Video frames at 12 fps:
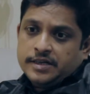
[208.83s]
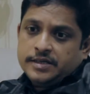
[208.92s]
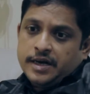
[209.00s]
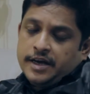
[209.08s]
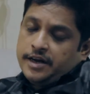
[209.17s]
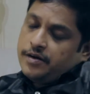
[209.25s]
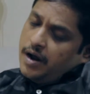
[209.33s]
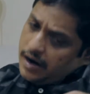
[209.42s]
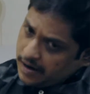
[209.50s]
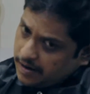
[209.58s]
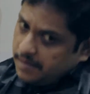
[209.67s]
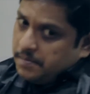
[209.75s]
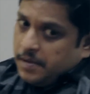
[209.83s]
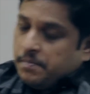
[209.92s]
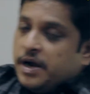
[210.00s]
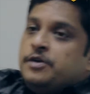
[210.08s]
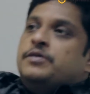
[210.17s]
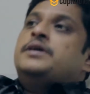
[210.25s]
he is getting into. And
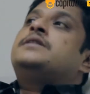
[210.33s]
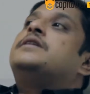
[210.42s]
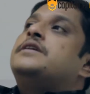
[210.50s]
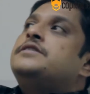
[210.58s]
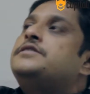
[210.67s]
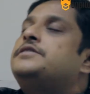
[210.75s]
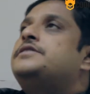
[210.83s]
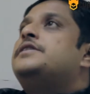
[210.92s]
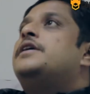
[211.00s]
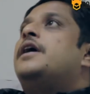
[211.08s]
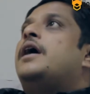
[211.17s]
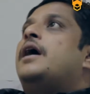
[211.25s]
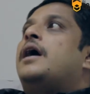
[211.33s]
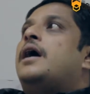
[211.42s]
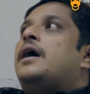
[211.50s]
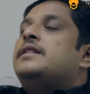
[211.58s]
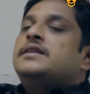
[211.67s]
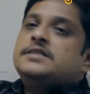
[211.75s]
by doing this,
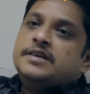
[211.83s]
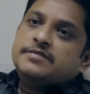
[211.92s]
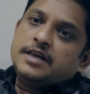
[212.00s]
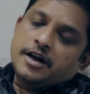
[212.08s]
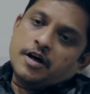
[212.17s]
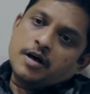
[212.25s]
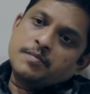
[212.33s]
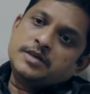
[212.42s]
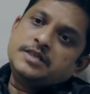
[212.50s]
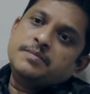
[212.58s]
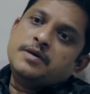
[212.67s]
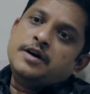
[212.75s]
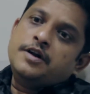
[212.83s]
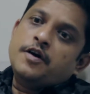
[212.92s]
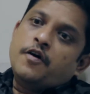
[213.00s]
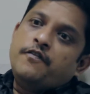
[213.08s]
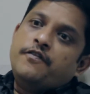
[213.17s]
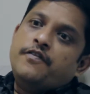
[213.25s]
uh, this gives an enormous
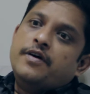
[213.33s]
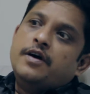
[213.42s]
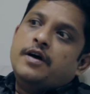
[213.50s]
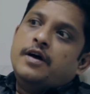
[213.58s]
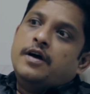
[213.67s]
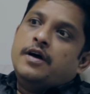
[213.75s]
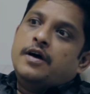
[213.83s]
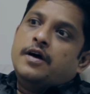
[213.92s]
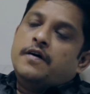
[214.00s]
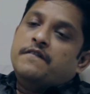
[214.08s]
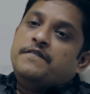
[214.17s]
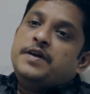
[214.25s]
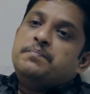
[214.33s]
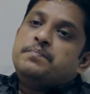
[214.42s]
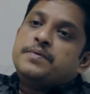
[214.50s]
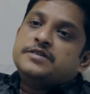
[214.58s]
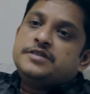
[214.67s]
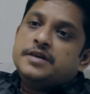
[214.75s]
ability of we
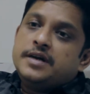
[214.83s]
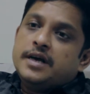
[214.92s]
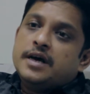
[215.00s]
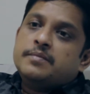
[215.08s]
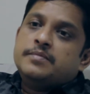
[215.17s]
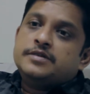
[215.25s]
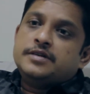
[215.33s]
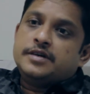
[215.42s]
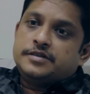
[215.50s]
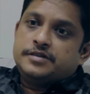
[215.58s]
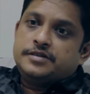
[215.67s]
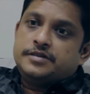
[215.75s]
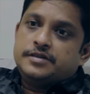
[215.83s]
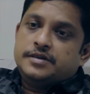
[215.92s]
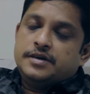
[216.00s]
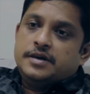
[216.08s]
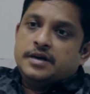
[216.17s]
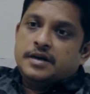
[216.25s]
presenting our business
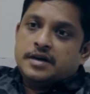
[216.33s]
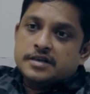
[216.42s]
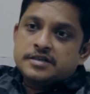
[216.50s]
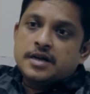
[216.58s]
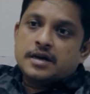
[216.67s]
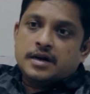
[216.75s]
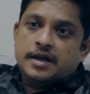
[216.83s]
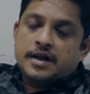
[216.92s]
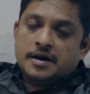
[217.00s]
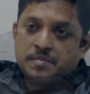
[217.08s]
crystal clear